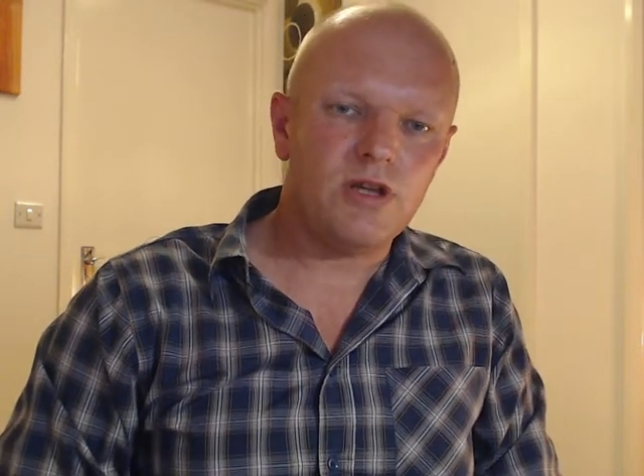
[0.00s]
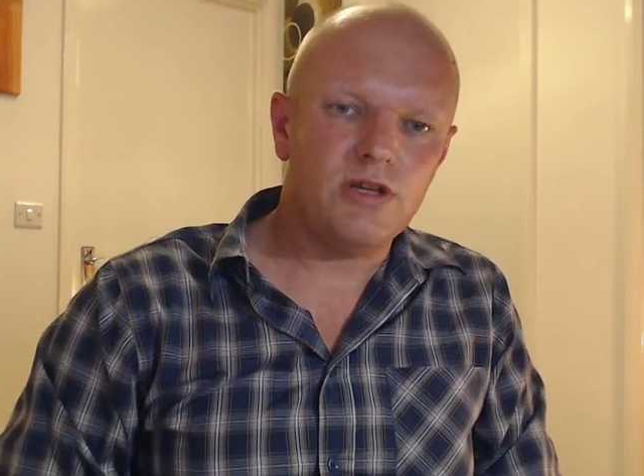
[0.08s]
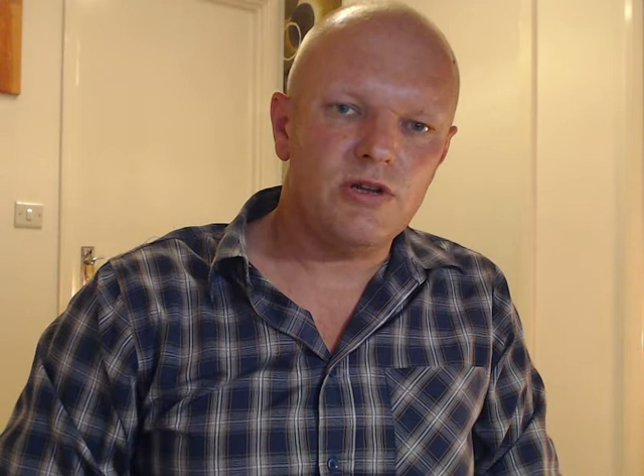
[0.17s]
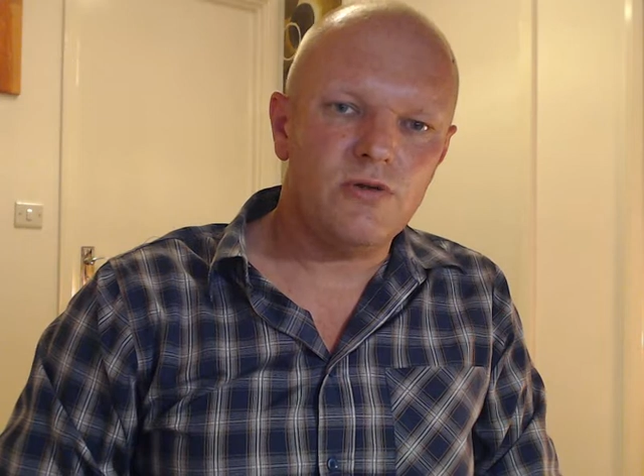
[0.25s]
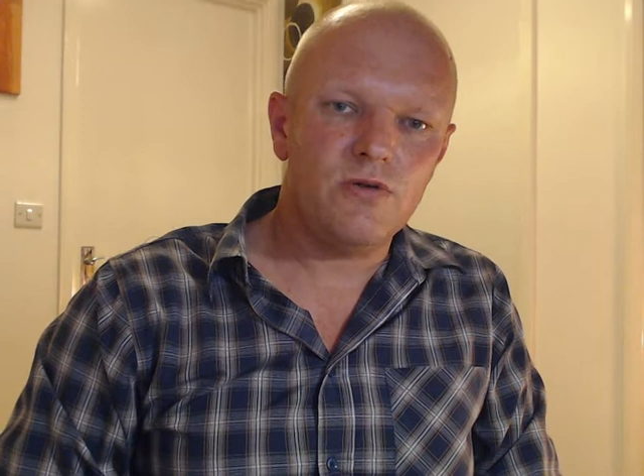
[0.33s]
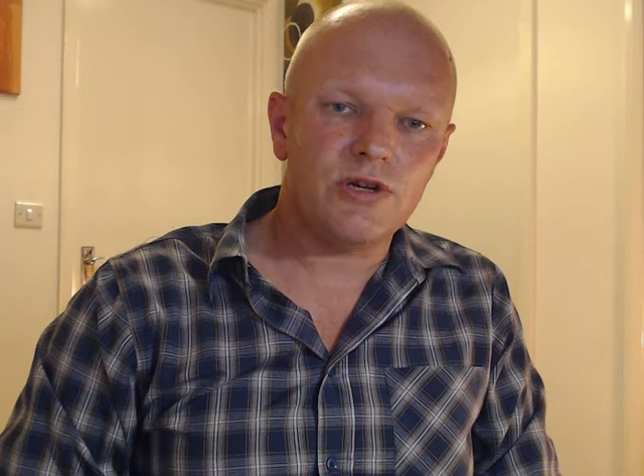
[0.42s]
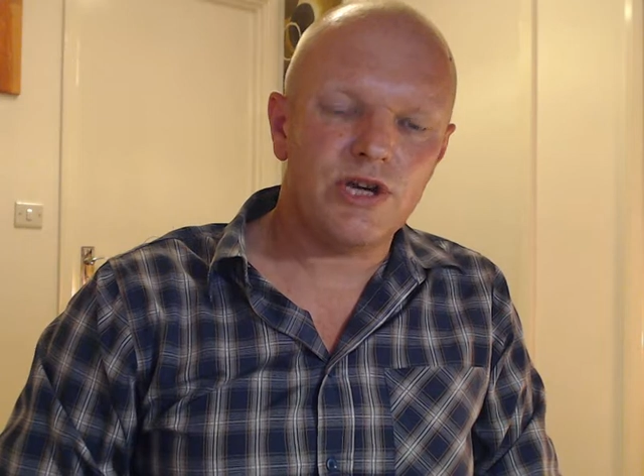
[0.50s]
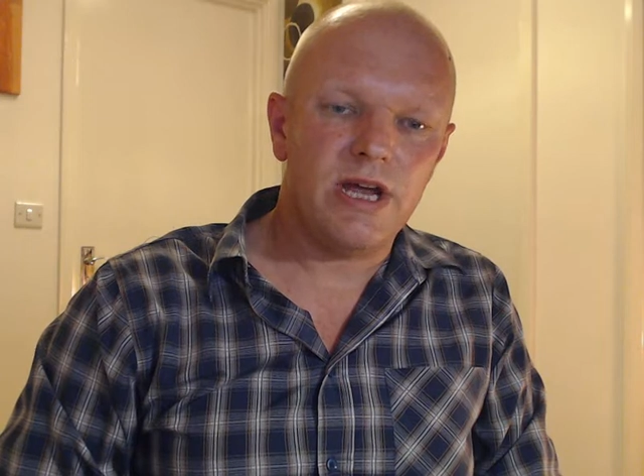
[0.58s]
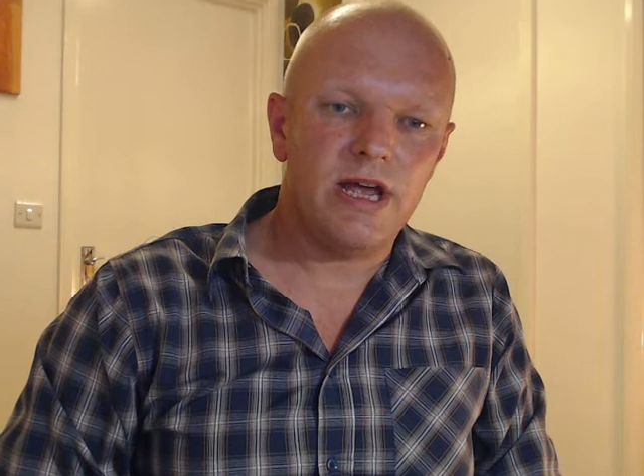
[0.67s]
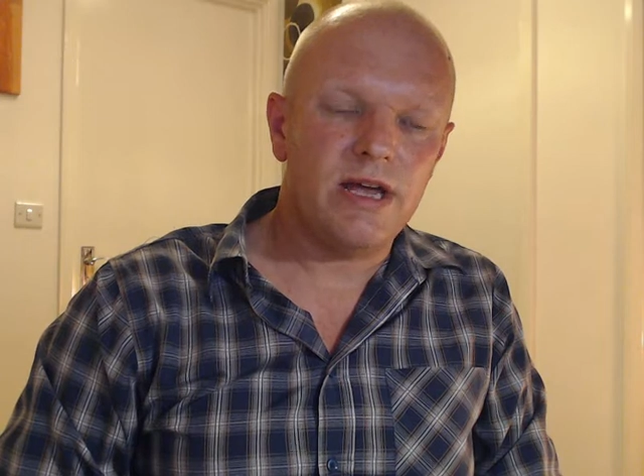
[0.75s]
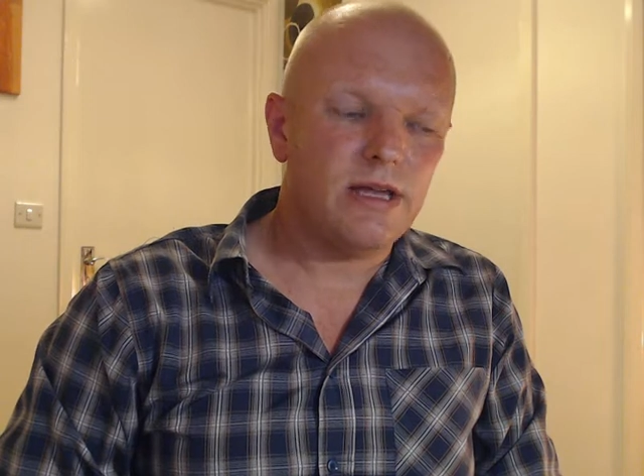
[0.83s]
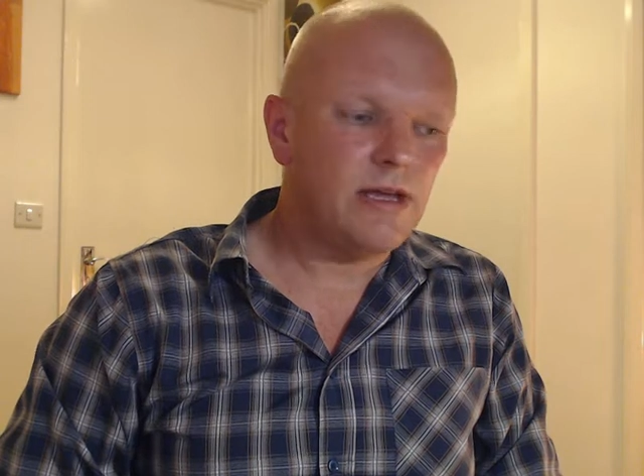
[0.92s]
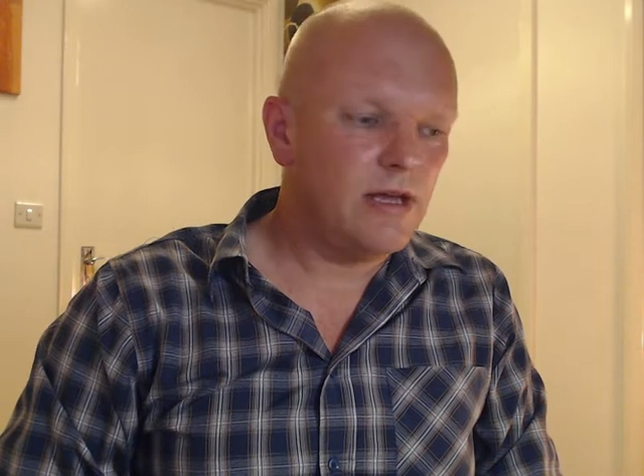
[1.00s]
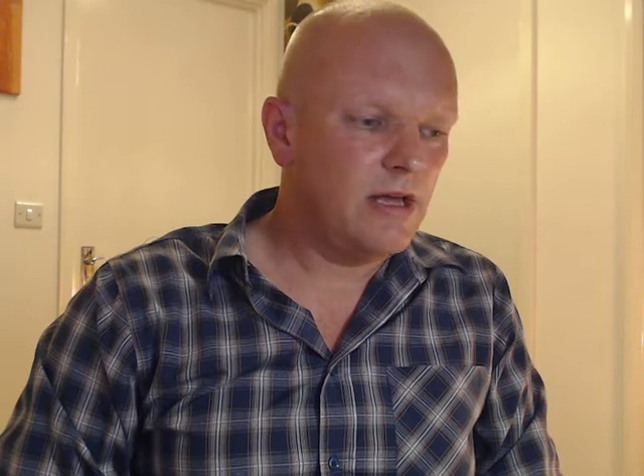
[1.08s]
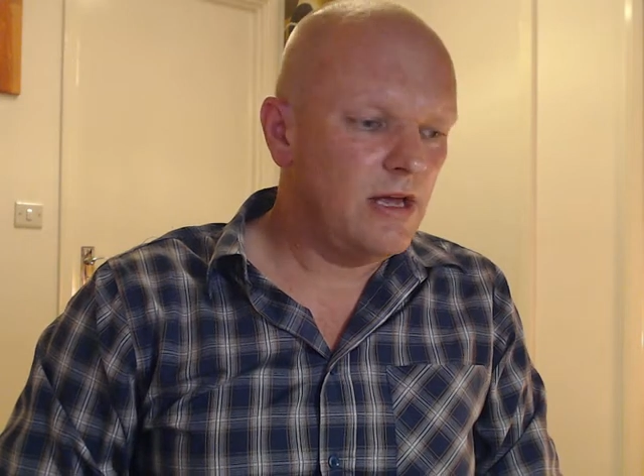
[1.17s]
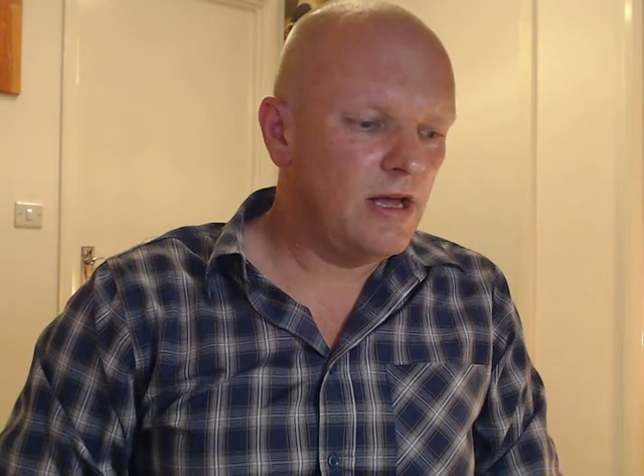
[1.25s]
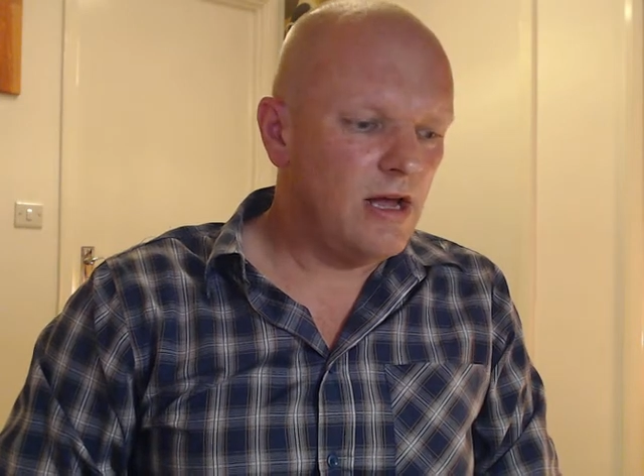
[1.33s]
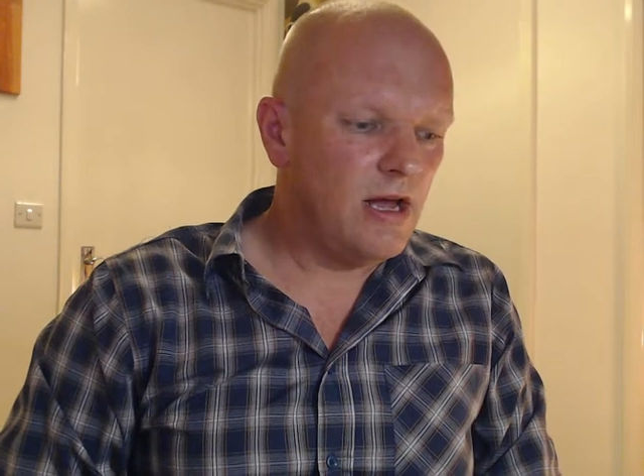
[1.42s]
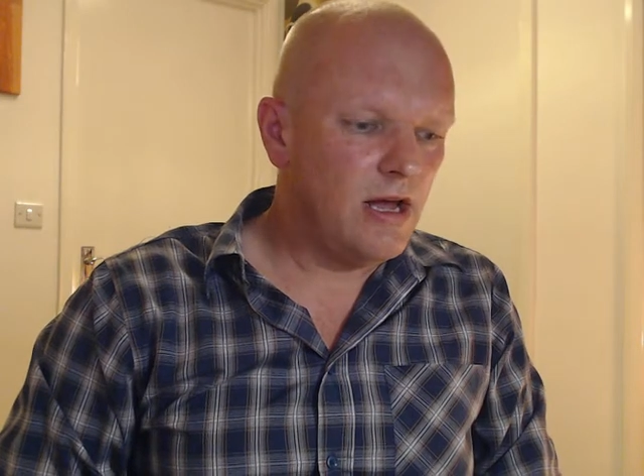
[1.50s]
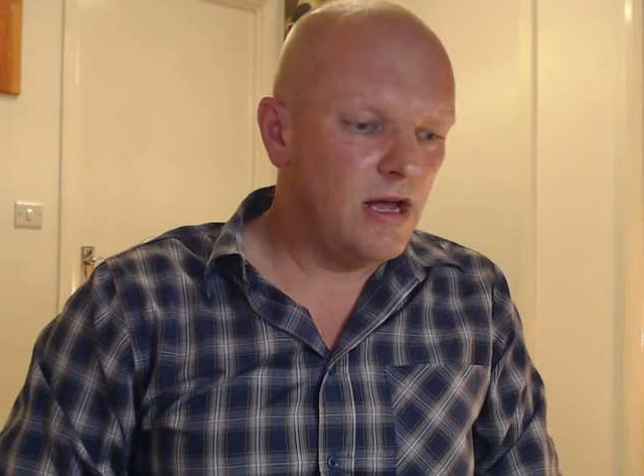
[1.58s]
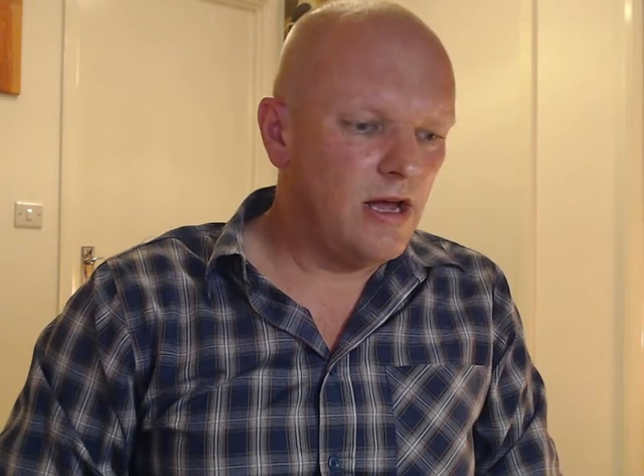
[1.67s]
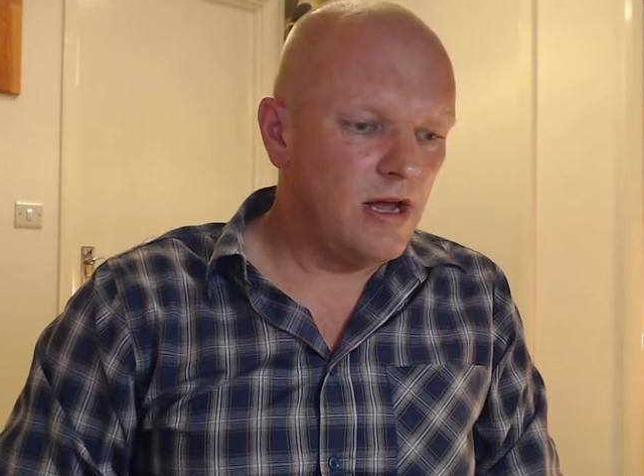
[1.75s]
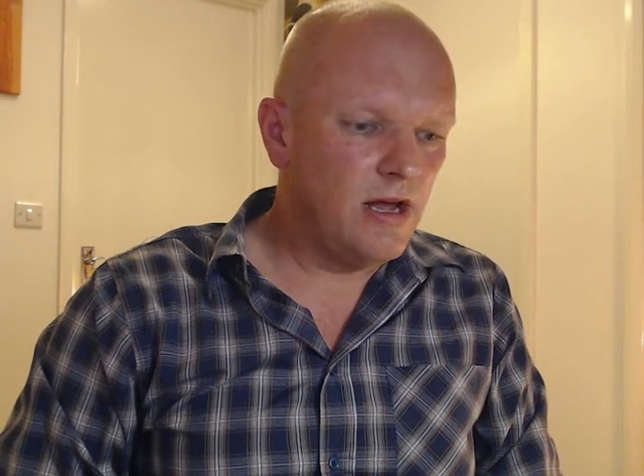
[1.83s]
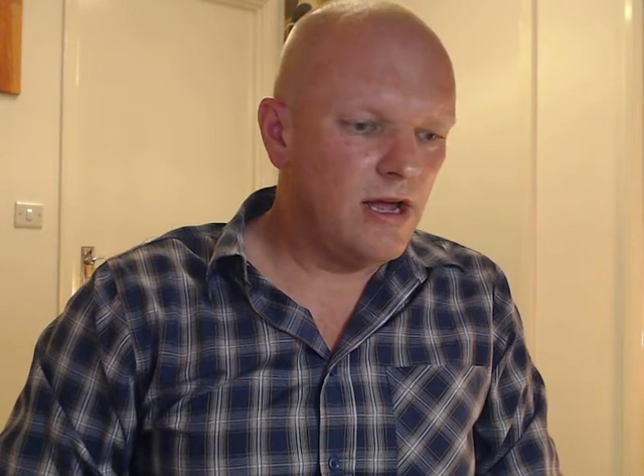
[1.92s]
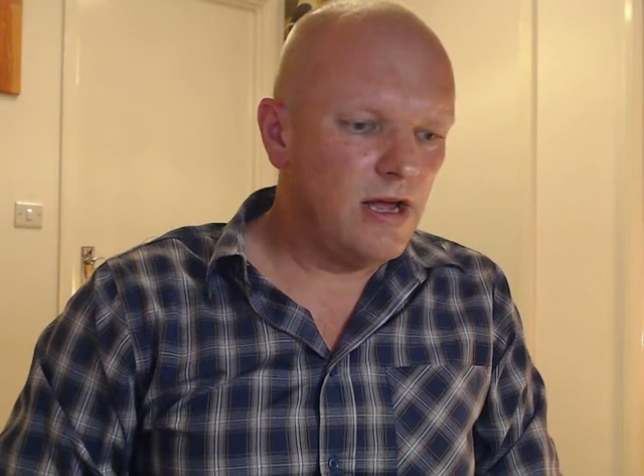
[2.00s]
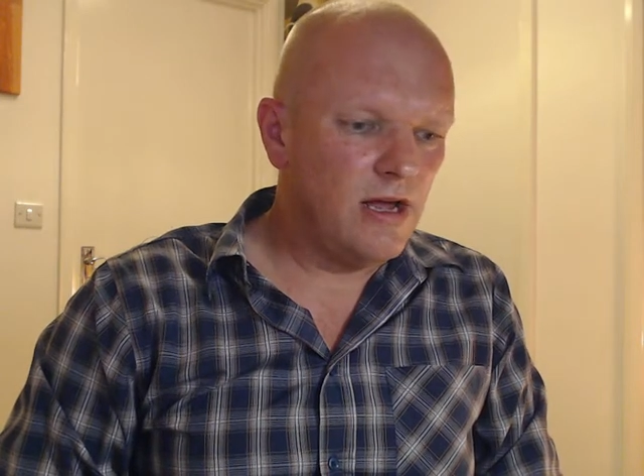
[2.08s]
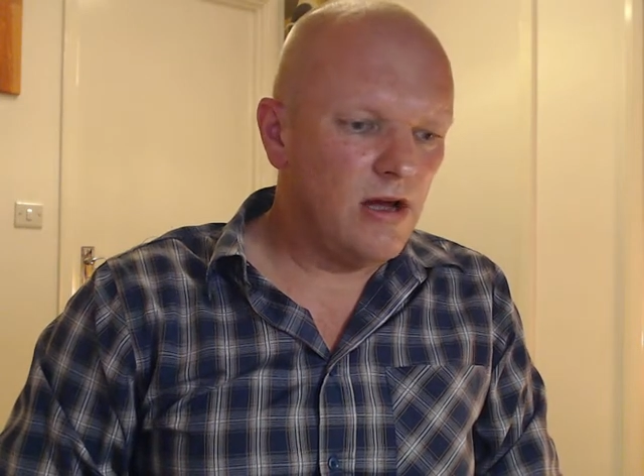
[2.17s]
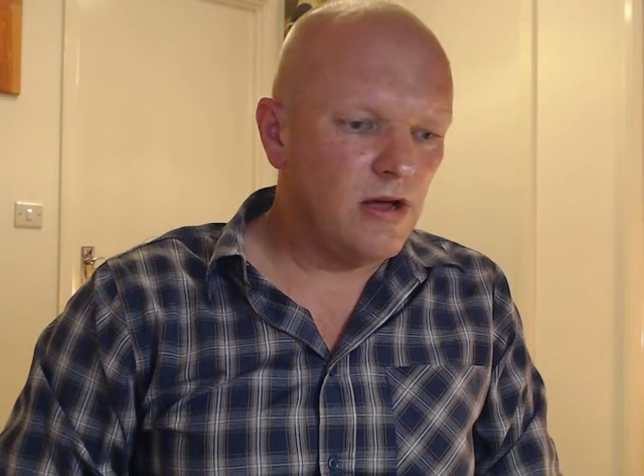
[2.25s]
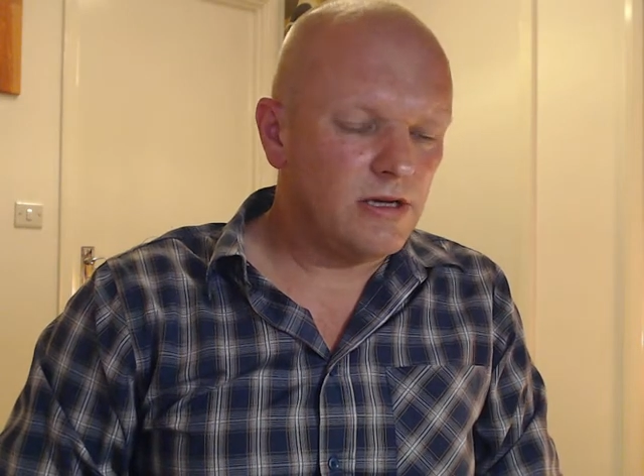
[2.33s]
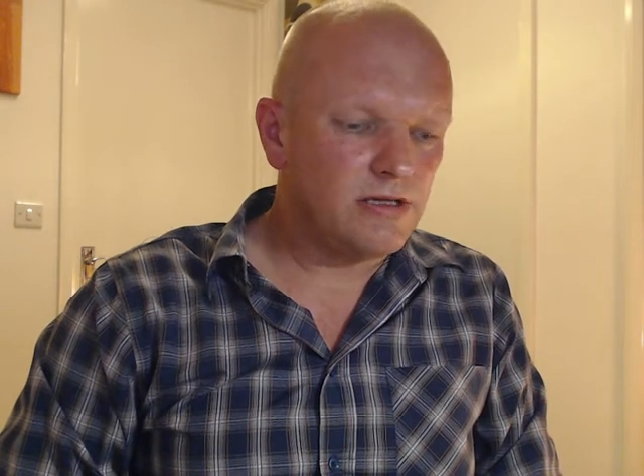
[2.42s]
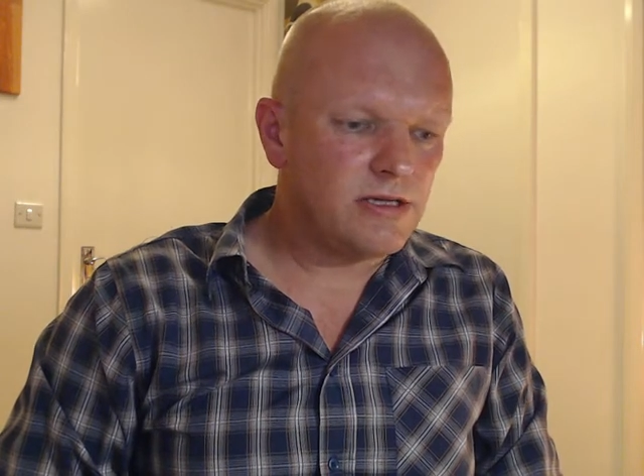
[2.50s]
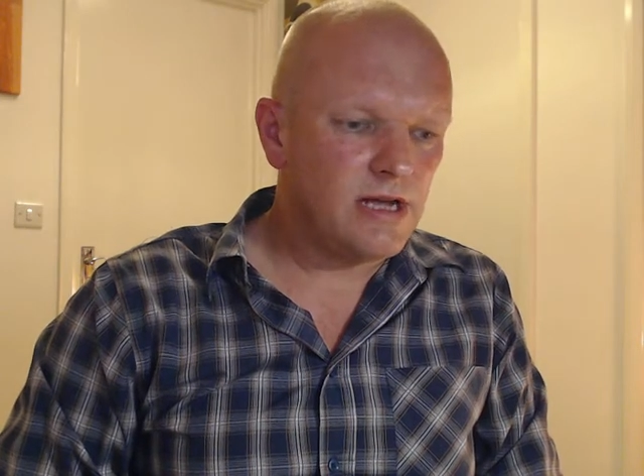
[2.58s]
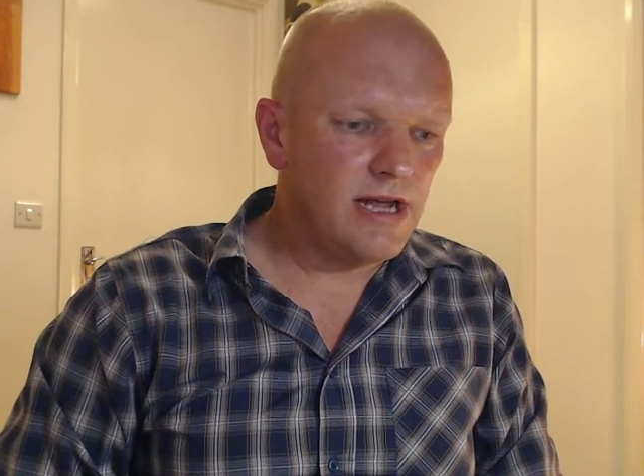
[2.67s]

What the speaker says: Yorkshire at